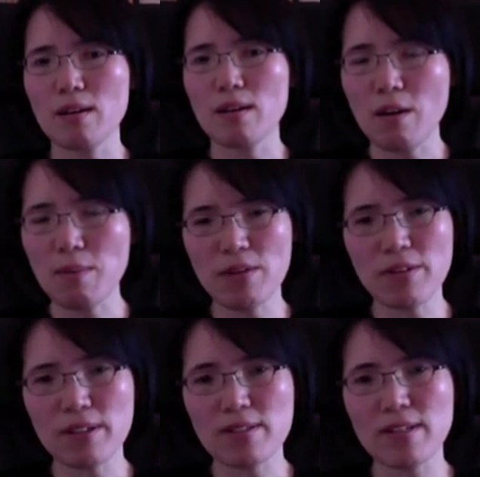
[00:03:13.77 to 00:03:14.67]

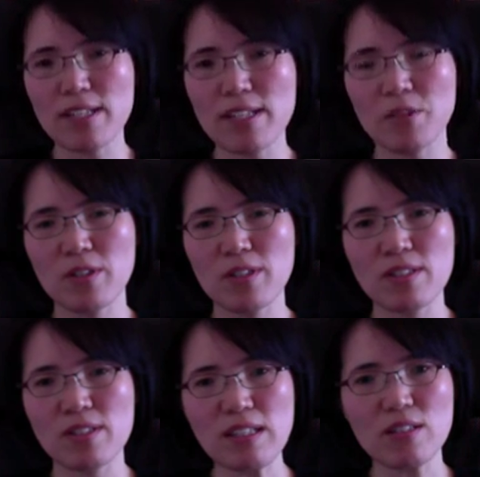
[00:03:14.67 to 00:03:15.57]
abilities and
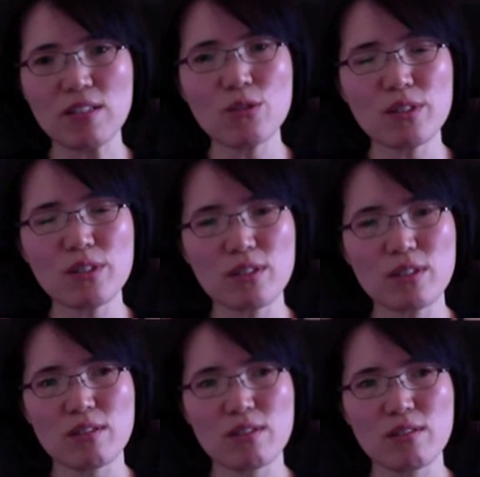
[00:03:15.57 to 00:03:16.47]
expertise in using
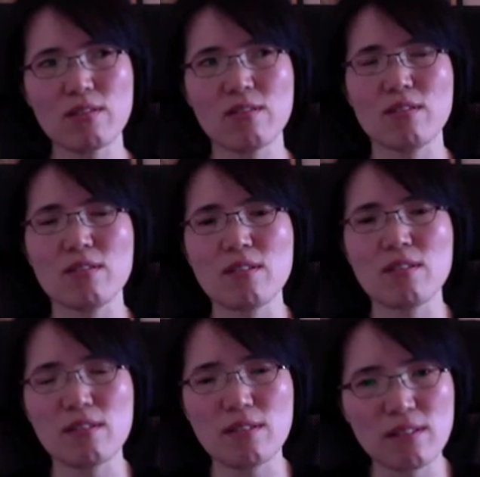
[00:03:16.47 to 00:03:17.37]
these
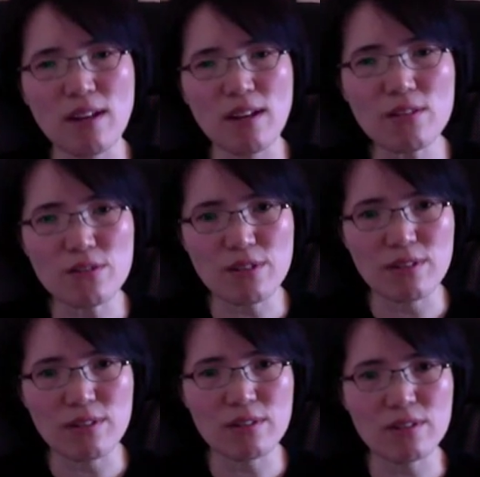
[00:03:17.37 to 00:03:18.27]
digital
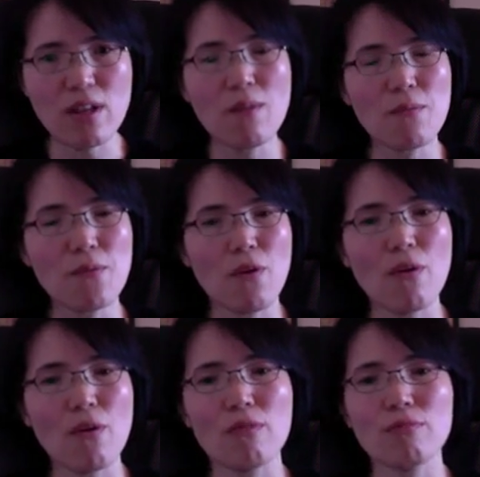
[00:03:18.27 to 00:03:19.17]
technologies
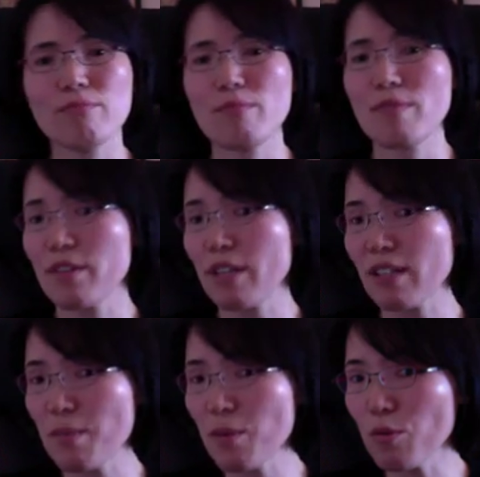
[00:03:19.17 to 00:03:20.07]
for their
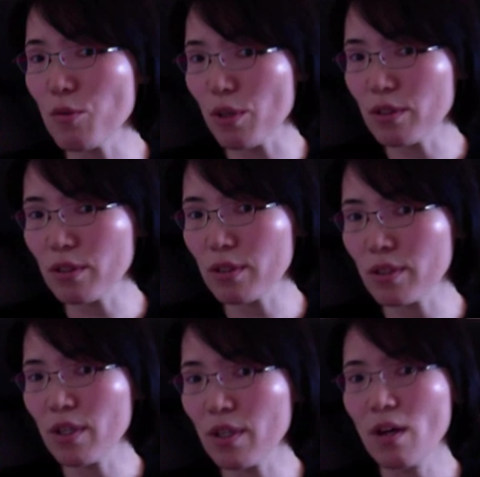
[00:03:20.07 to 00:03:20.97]
academic work,
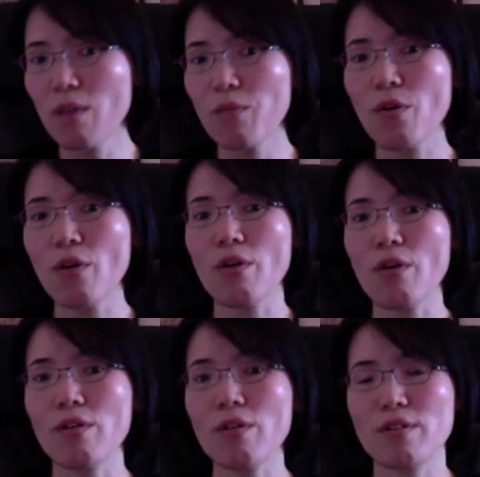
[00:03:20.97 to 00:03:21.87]

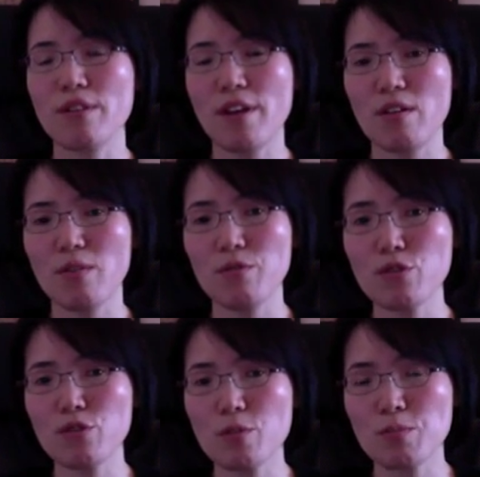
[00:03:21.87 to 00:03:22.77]
for their
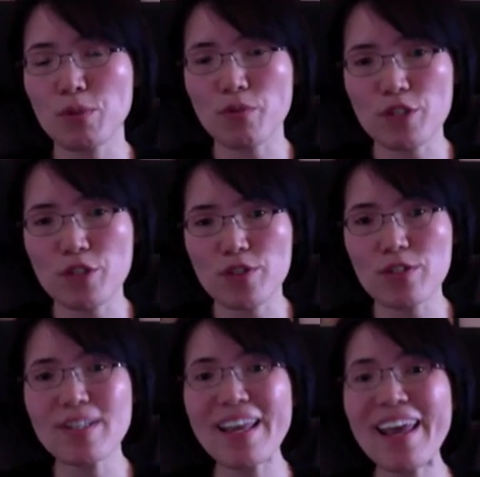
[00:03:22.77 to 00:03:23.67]
future
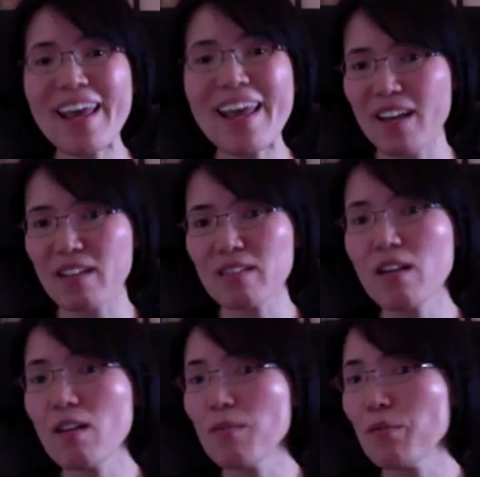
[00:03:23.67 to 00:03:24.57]
professions,
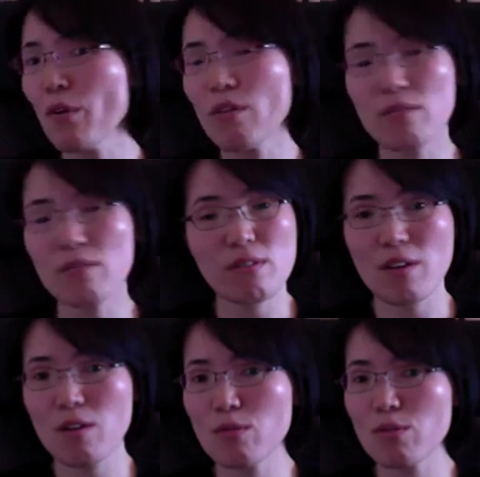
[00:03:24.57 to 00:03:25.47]
and for
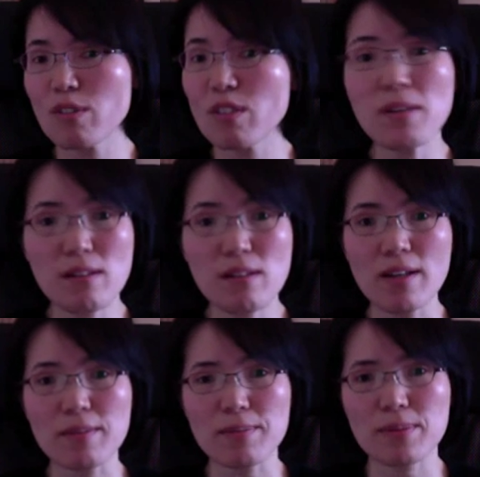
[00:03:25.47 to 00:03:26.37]
their civic
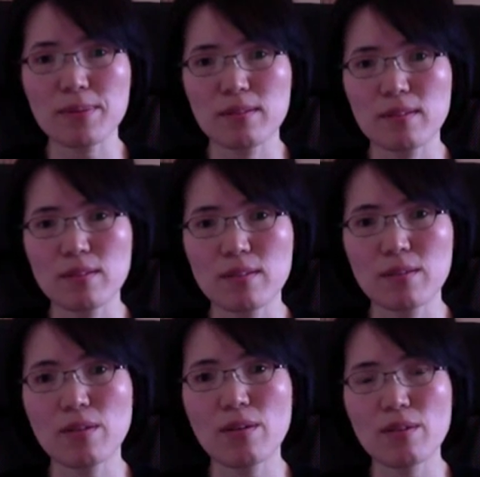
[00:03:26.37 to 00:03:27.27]
life.
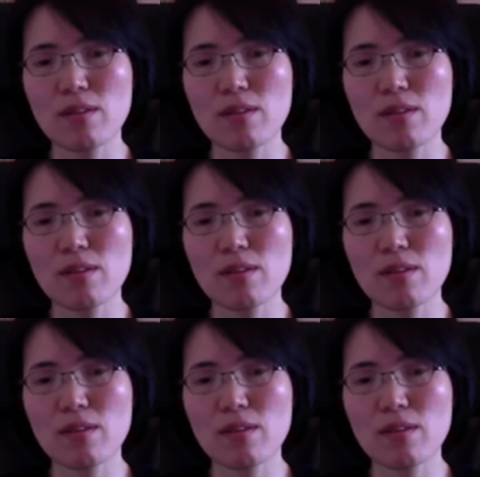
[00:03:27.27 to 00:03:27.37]
So,